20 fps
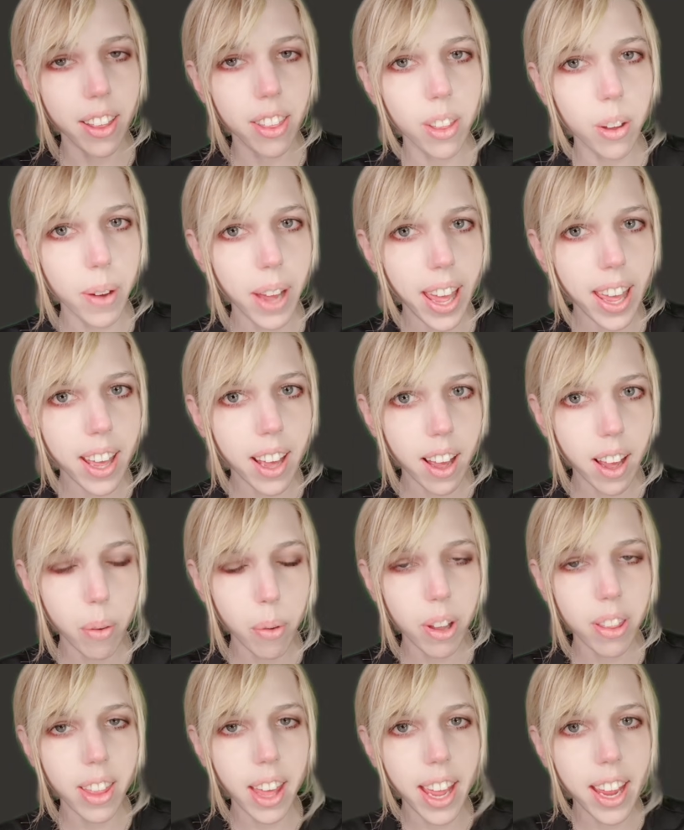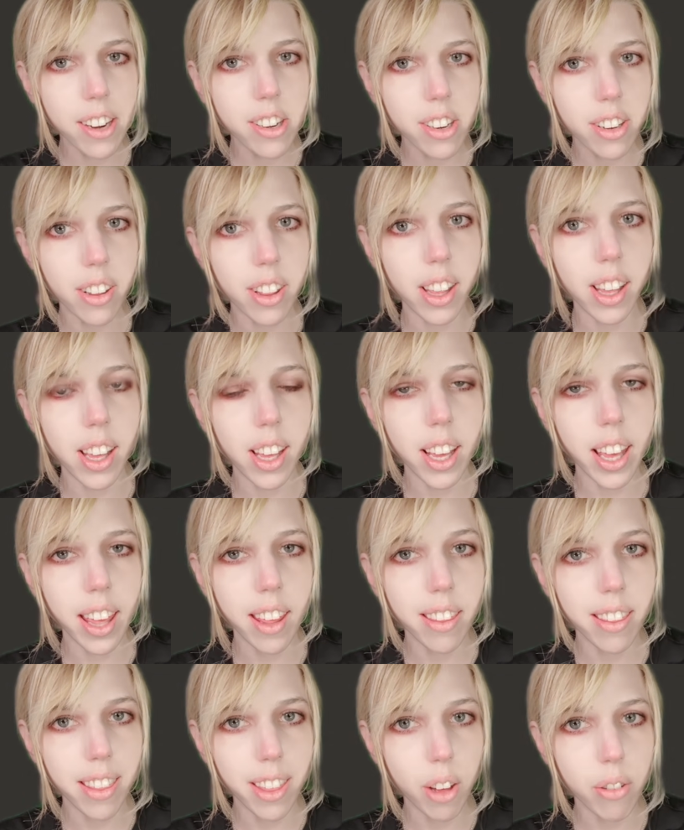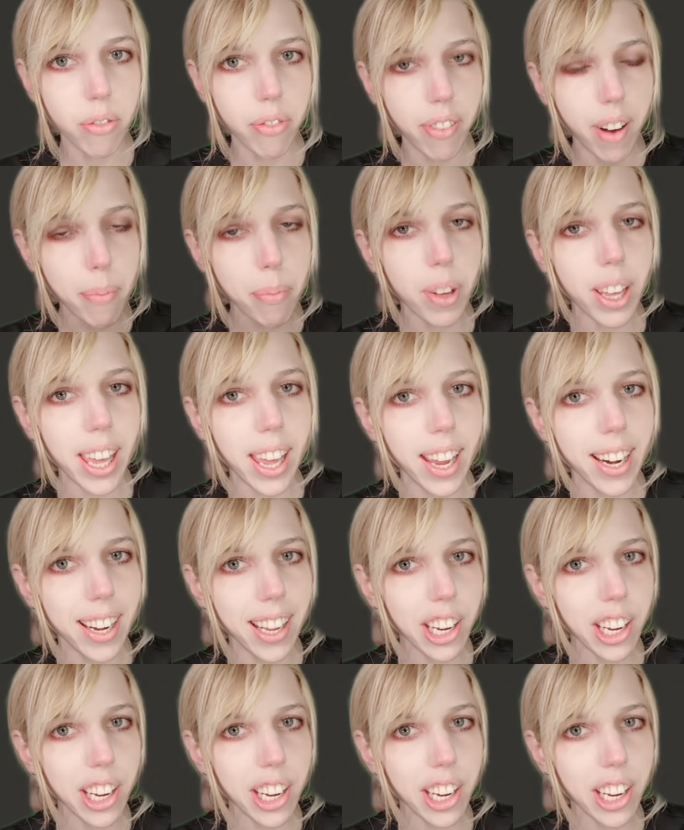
so AI with agency, can self replicate